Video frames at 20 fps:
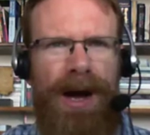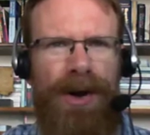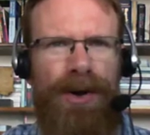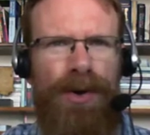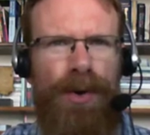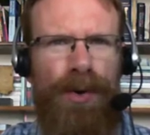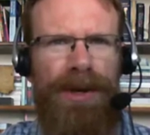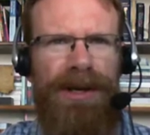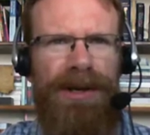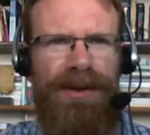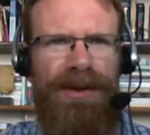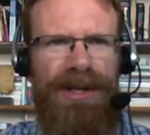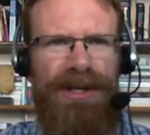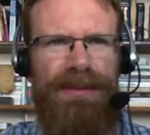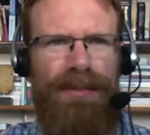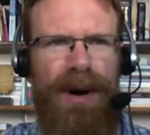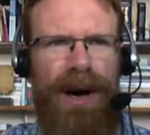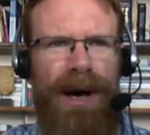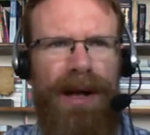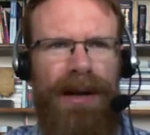According to
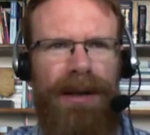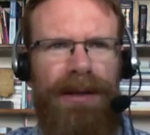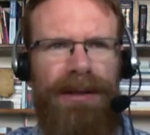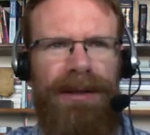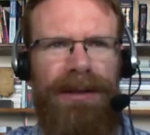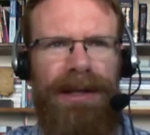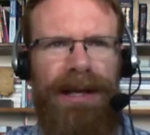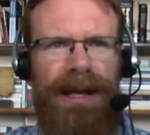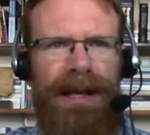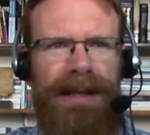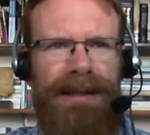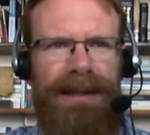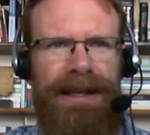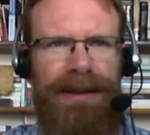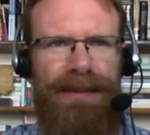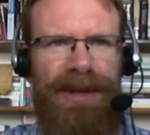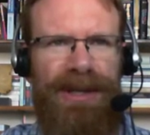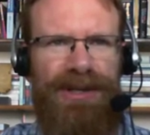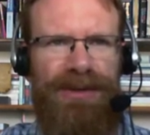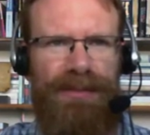this model, and
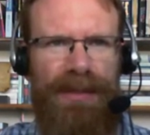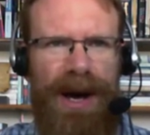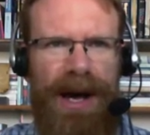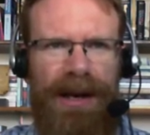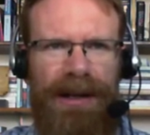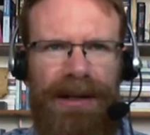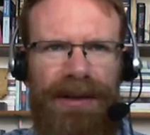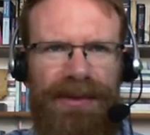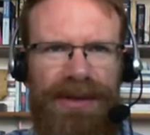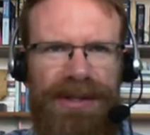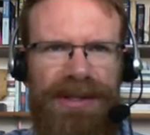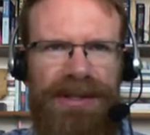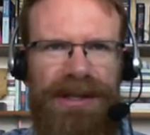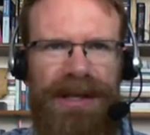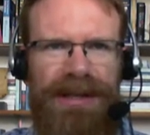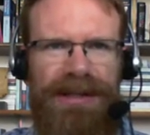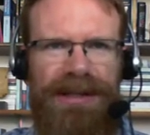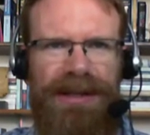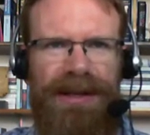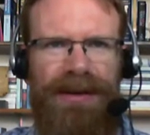he means model in the
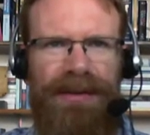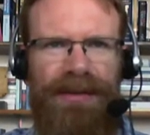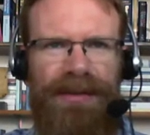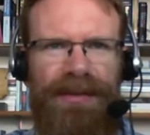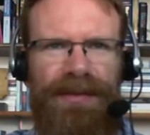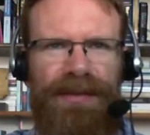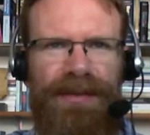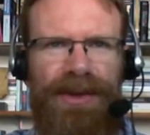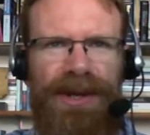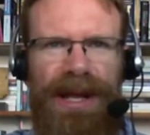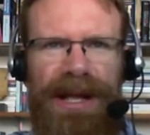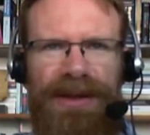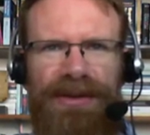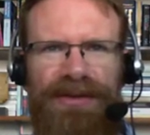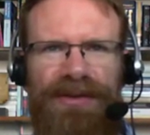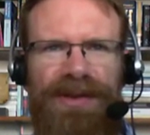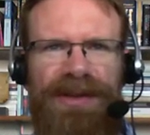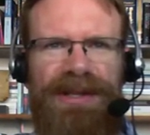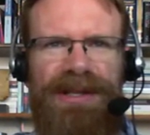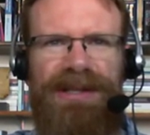sense of
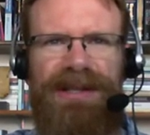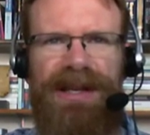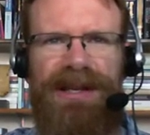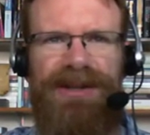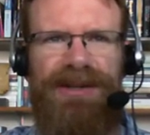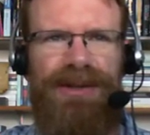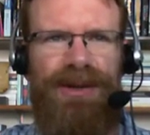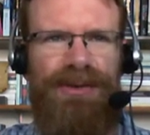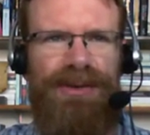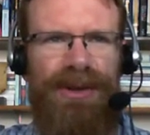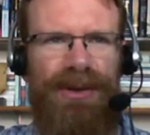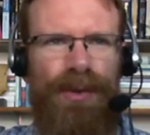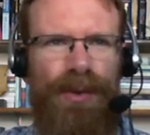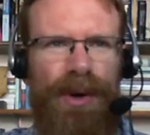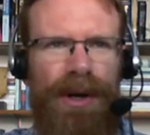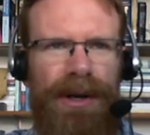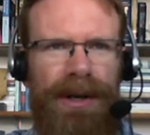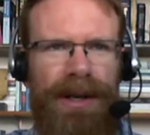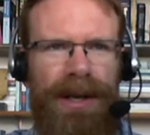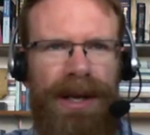today's physicists using the
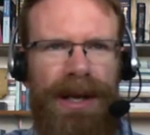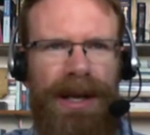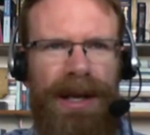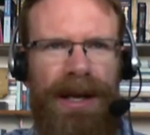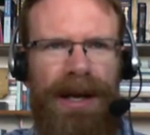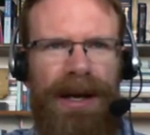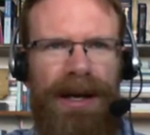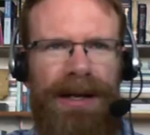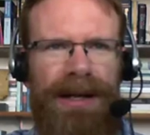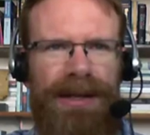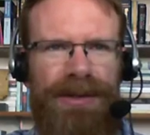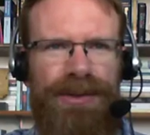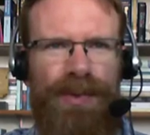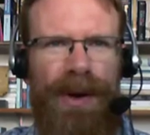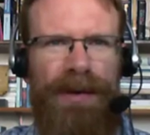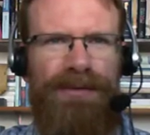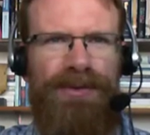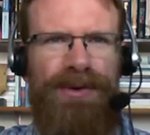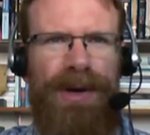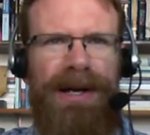word uh, as a
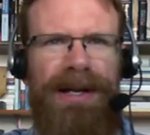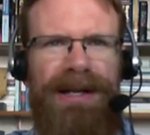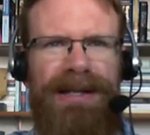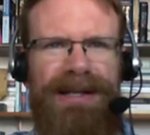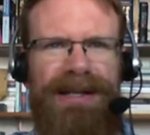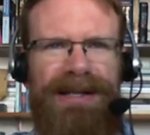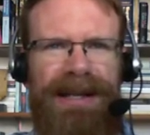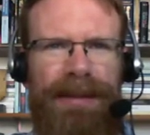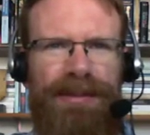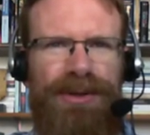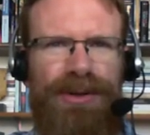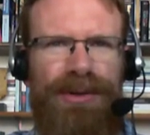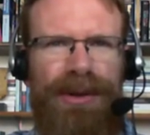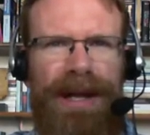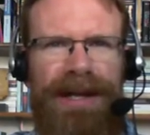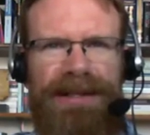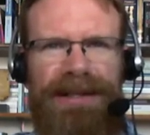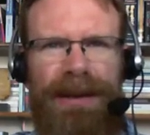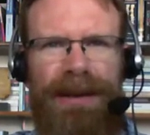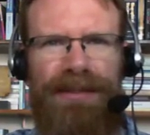way of trying to
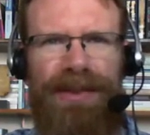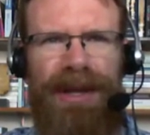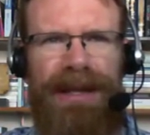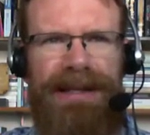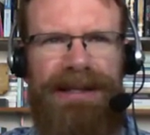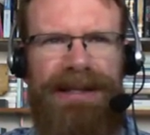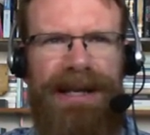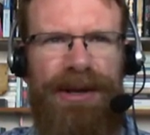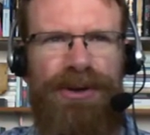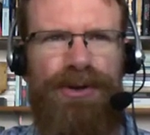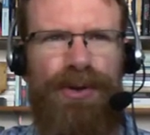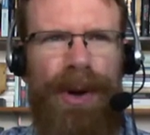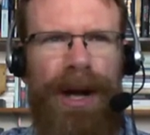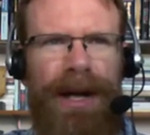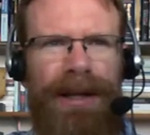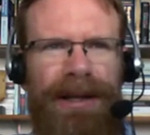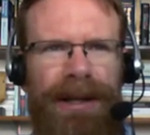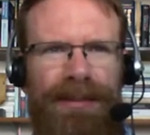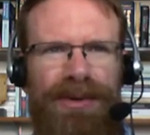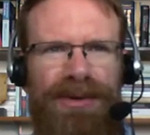conceptualize something that is not
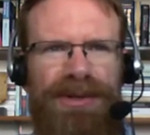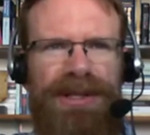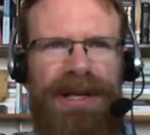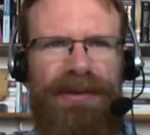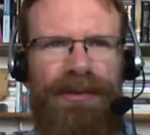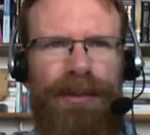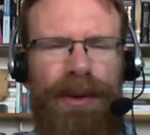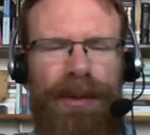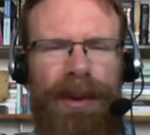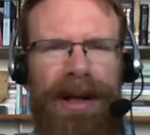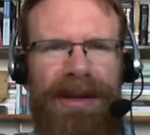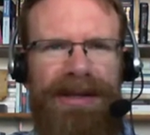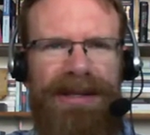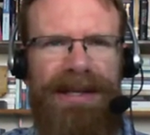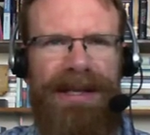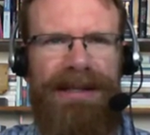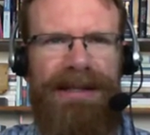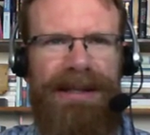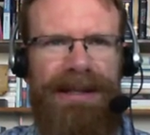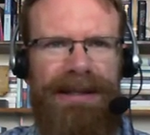directly perceivable by the
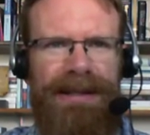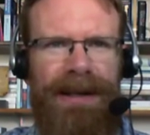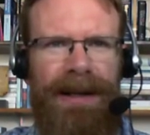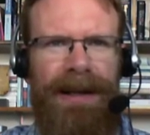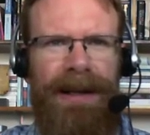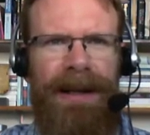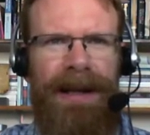senses,